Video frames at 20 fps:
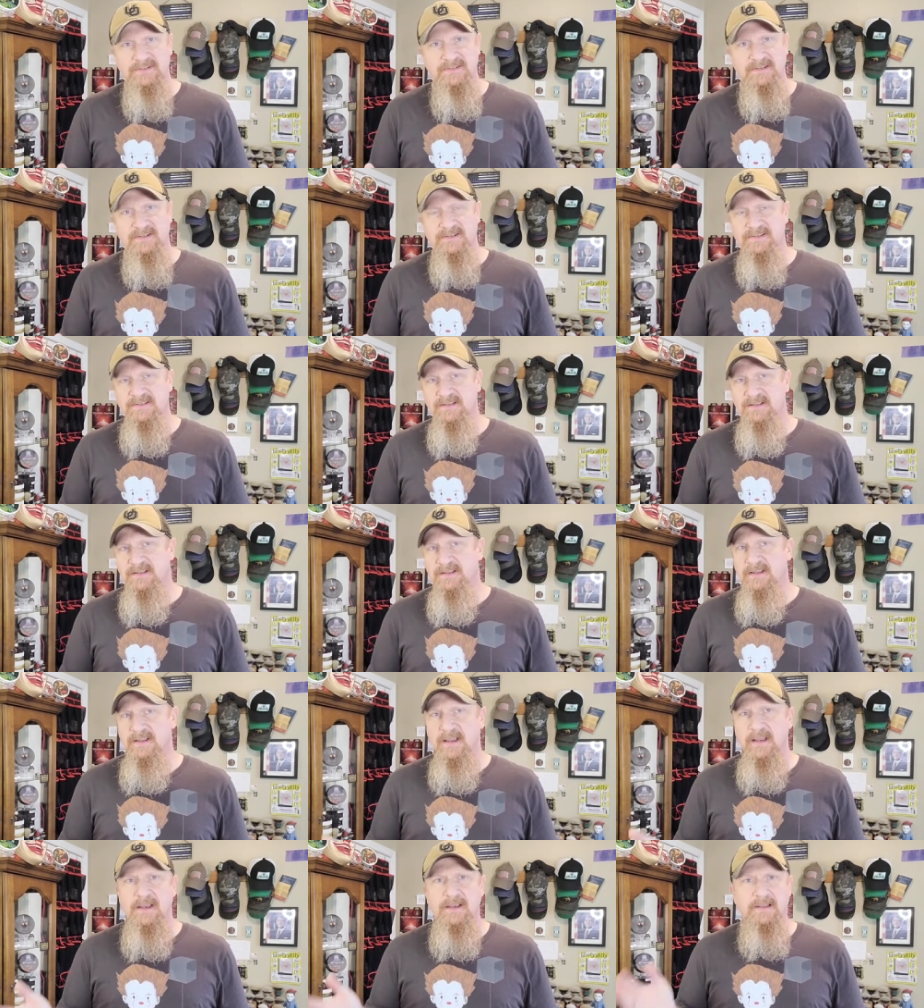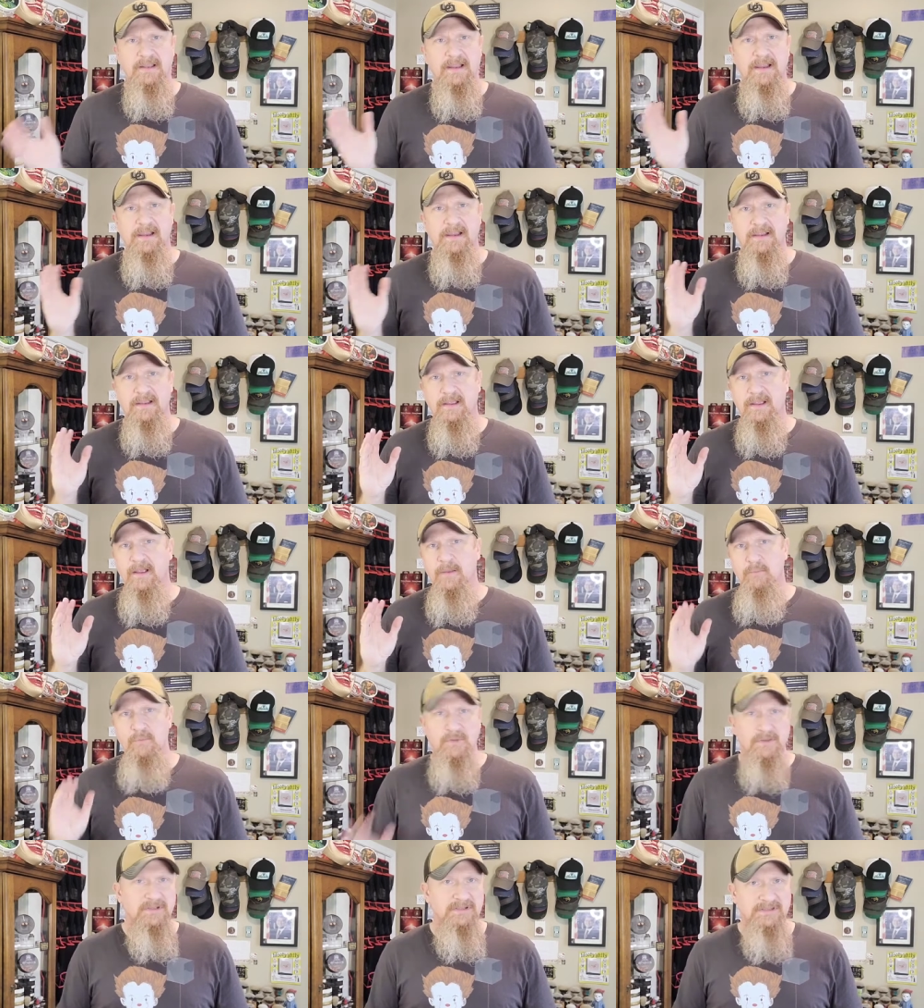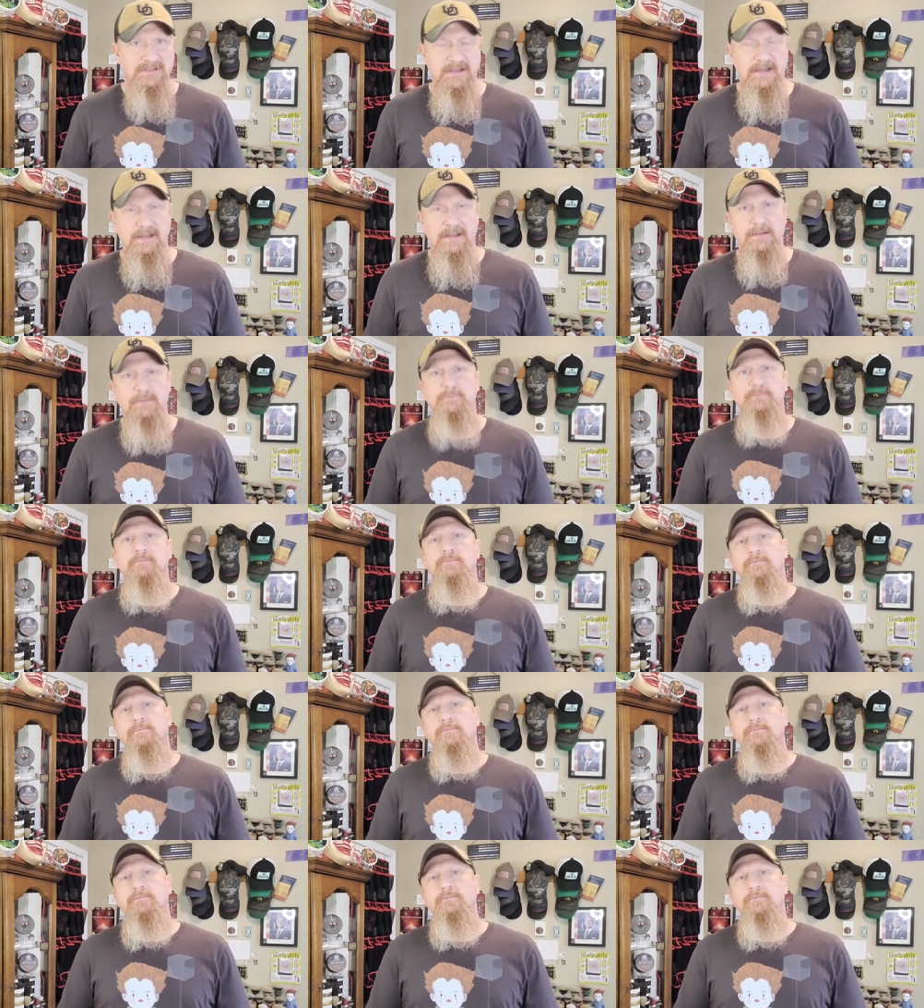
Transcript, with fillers: sixty 60 in like a millisecond